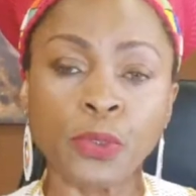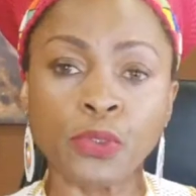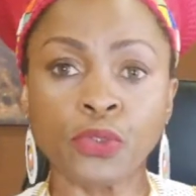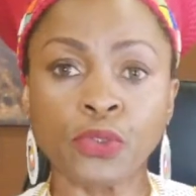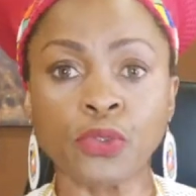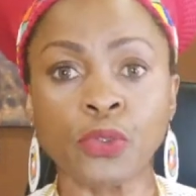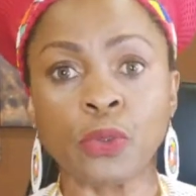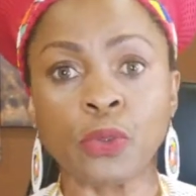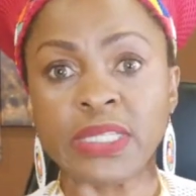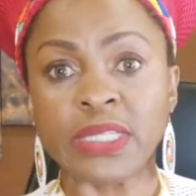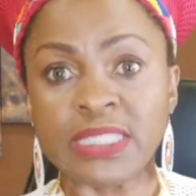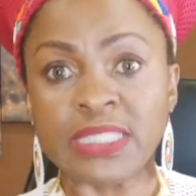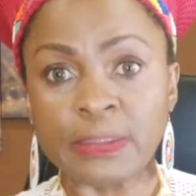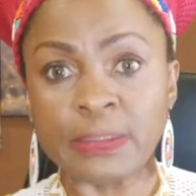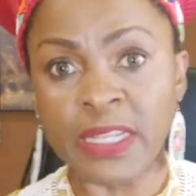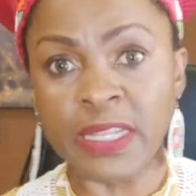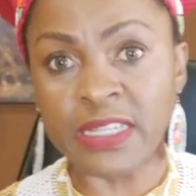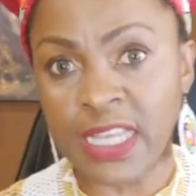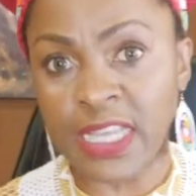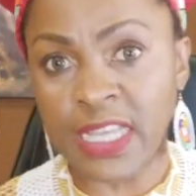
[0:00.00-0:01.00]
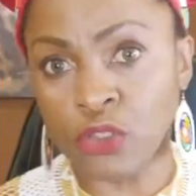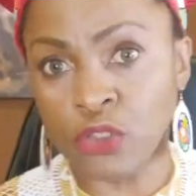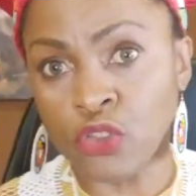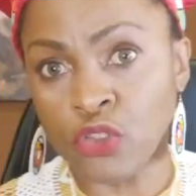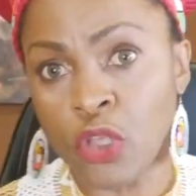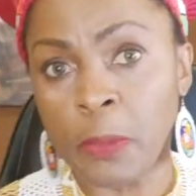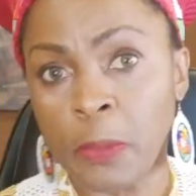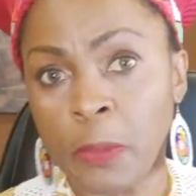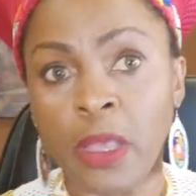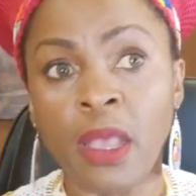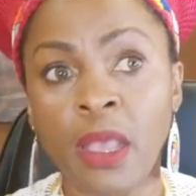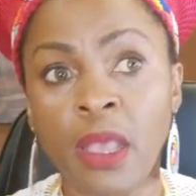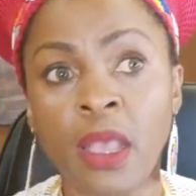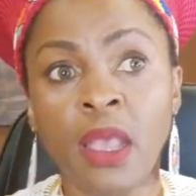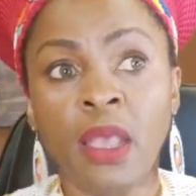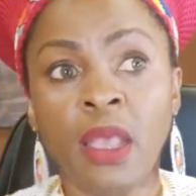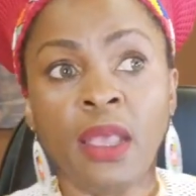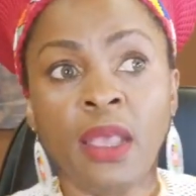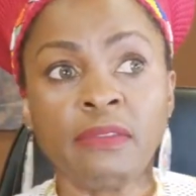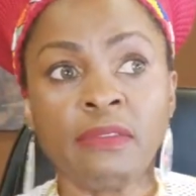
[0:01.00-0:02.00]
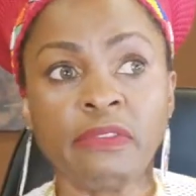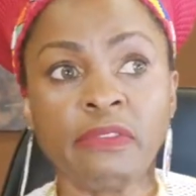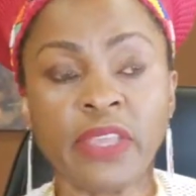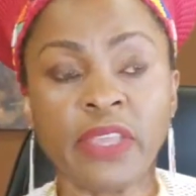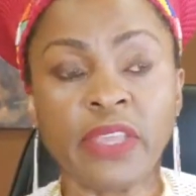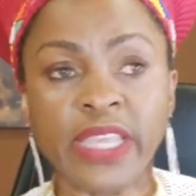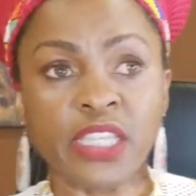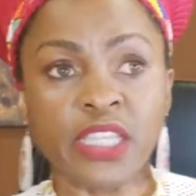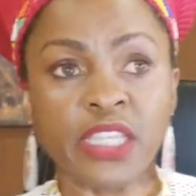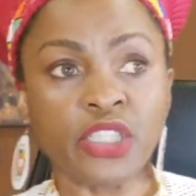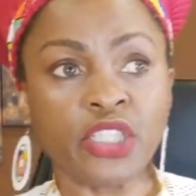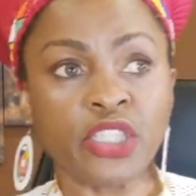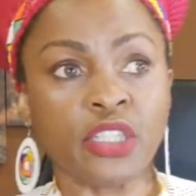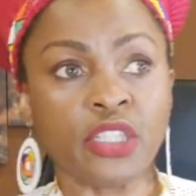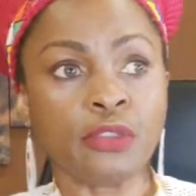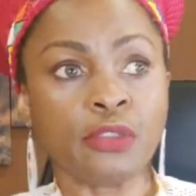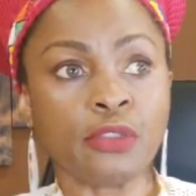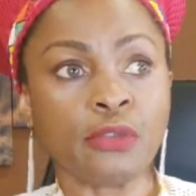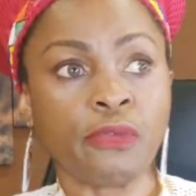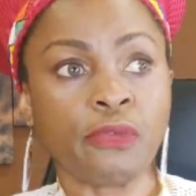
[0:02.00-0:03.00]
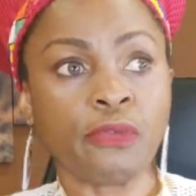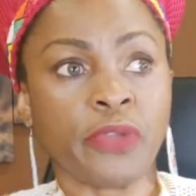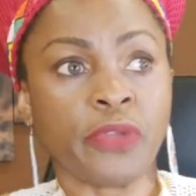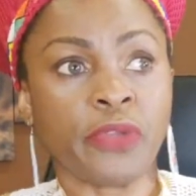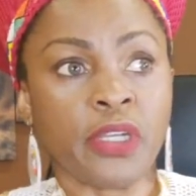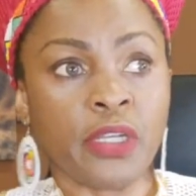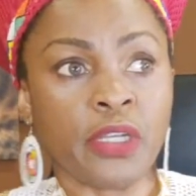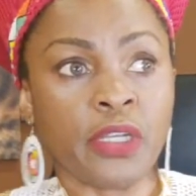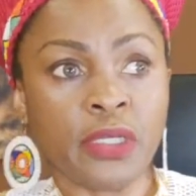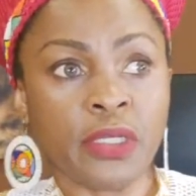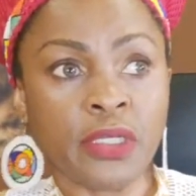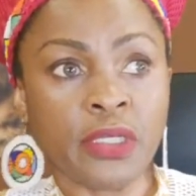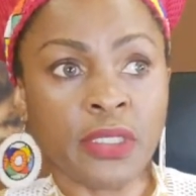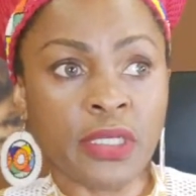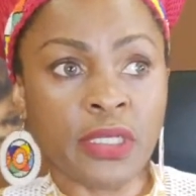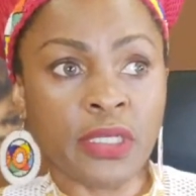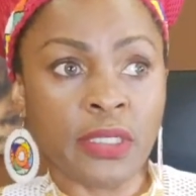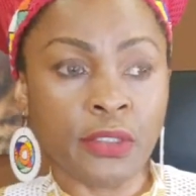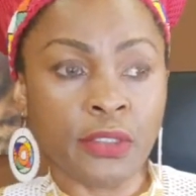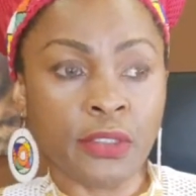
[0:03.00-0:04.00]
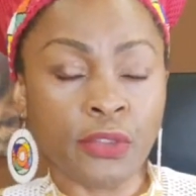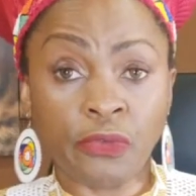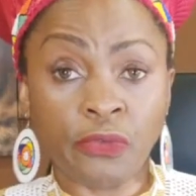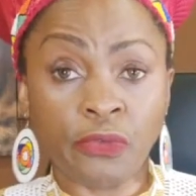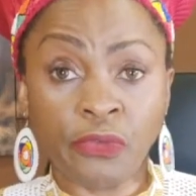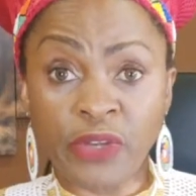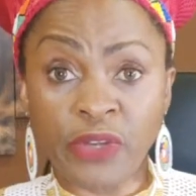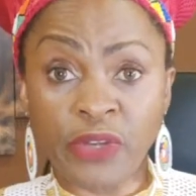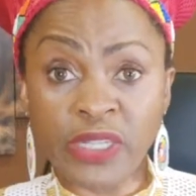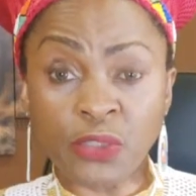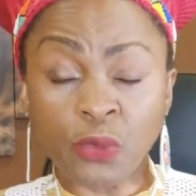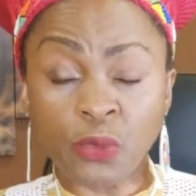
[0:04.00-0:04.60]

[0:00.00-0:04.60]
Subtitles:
to go and spend that summer vacation to France.